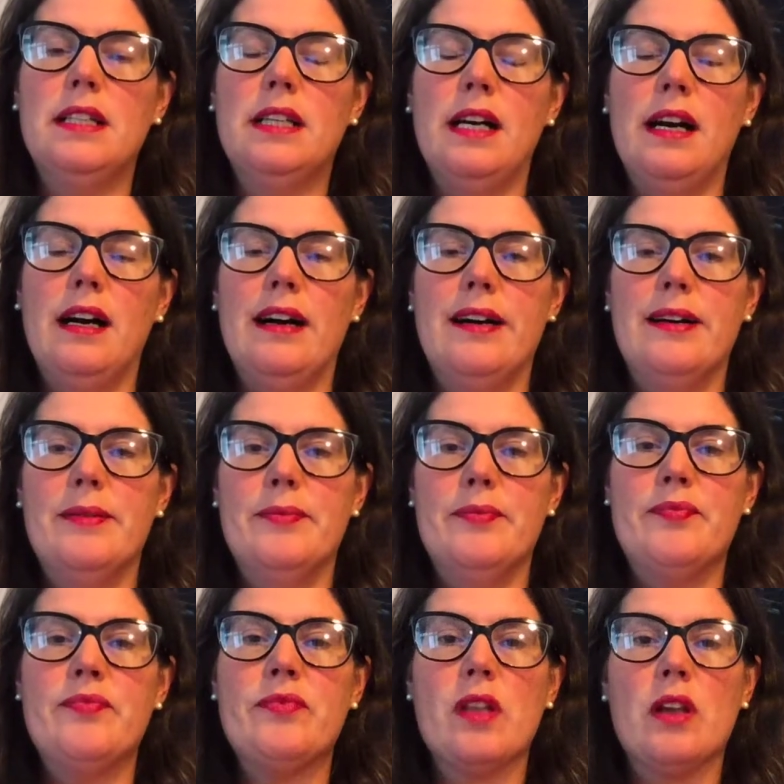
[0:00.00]

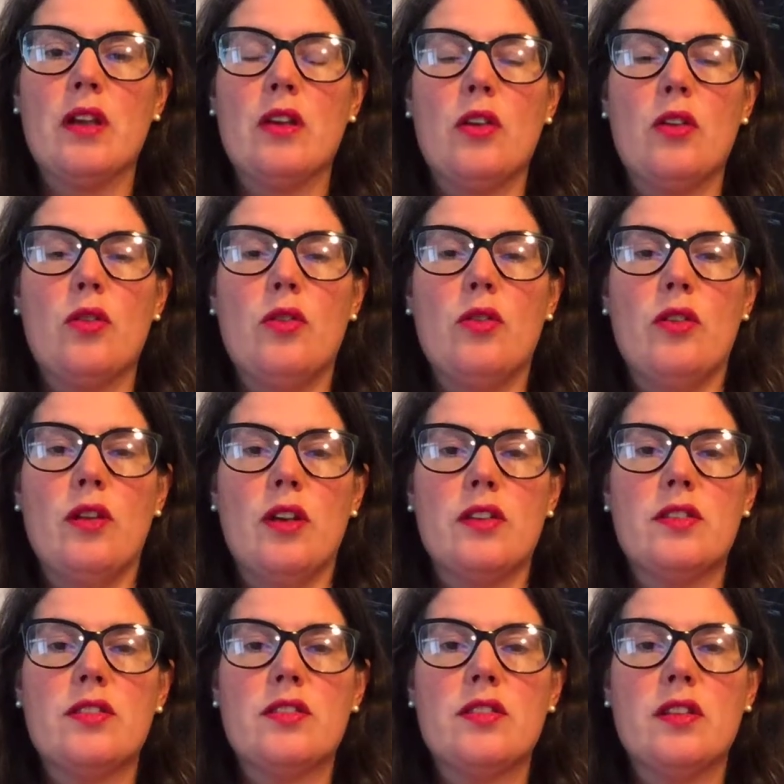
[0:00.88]

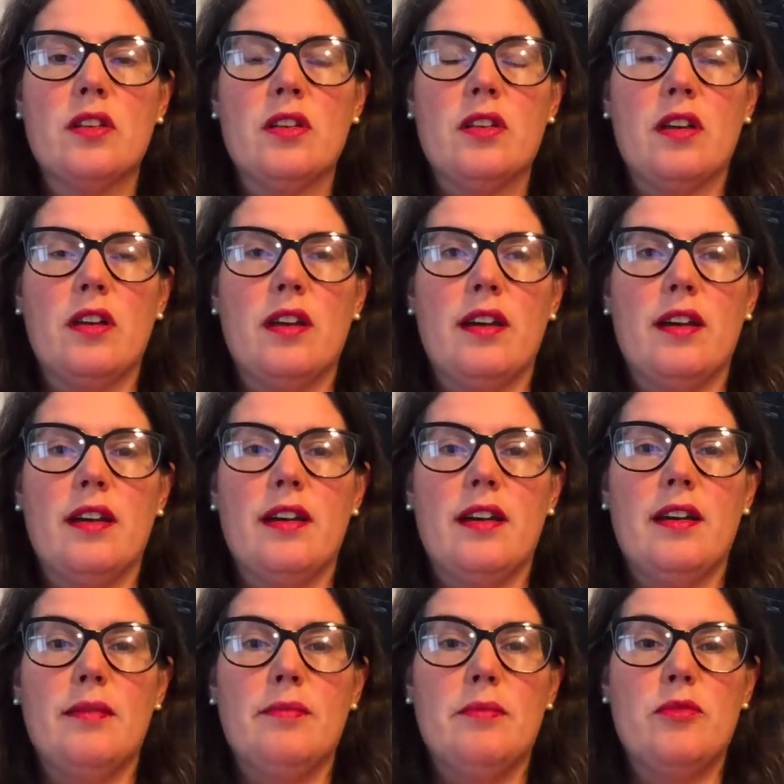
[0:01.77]
that
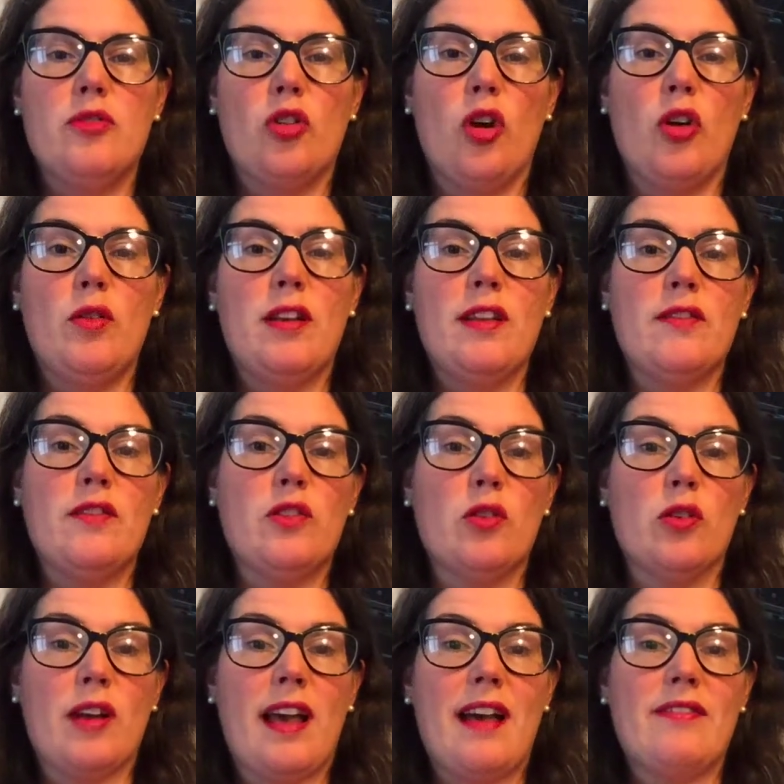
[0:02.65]
not only have you
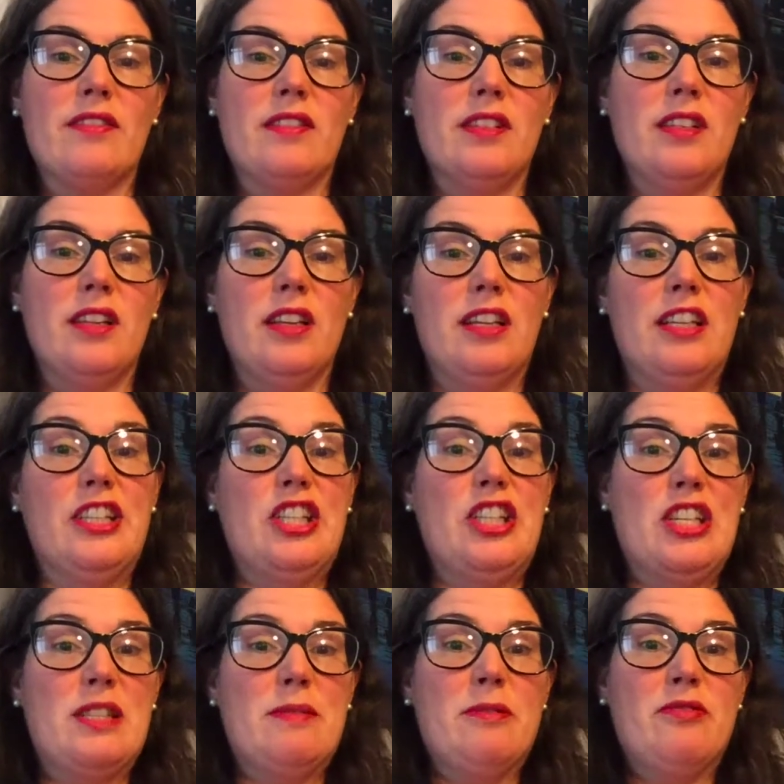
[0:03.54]
got to have a
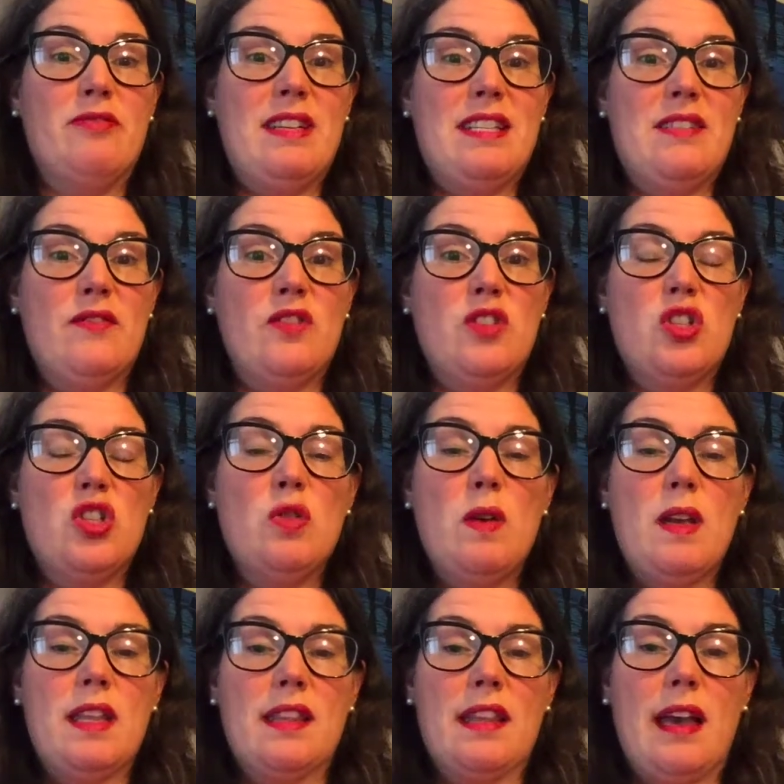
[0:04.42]
legitimate reason for
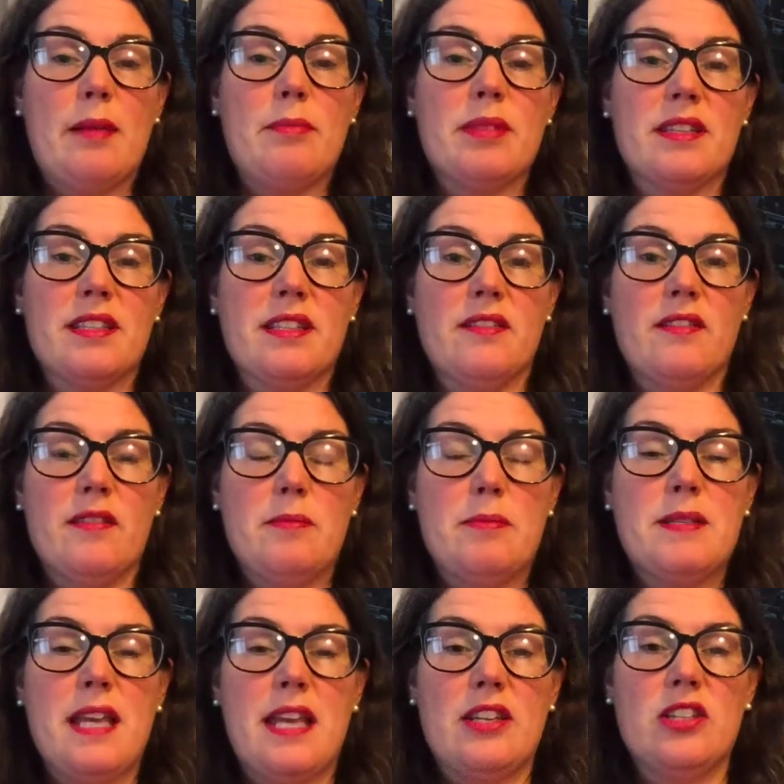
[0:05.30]
doing that because of the
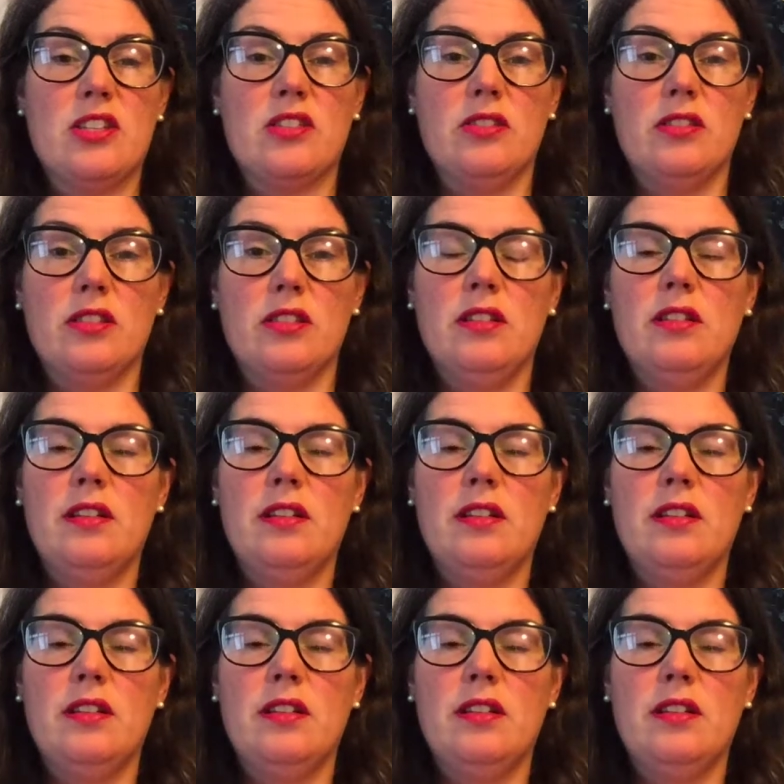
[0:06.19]
potential